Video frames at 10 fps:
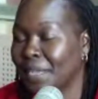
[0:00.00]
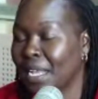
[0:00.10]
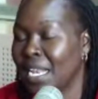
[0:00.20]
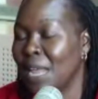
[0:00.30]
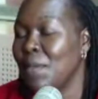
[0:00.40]

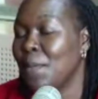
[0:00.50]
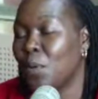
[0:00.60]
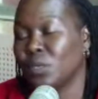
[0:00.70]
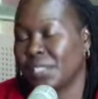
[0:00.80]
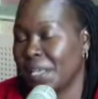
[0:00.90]
Mm. Let me
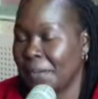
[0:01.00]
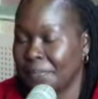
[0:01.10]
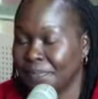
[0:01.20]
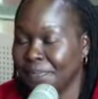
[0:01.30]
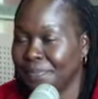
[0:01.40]
pause there.
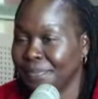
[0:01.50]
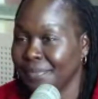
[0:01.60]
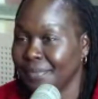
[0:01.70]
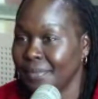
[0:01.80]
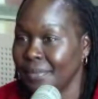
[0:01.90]

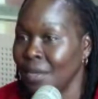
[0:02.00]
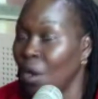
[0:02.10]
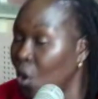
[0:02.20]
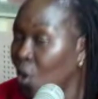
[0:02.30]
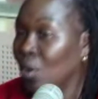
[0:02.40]
Yes.
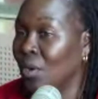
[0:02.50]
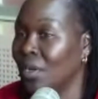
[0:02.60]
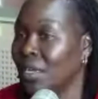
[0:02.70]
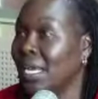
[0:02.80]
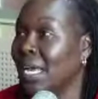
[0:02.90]
Oh,
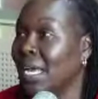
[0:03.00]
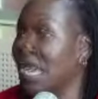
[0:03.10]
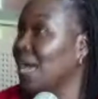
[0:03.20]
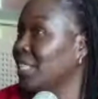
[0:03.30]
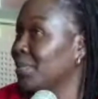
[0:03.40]
I
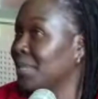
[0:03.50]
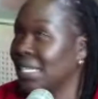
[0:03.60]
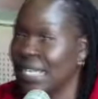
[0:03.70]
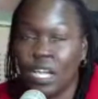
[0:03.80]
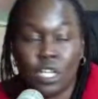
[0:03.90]
call them the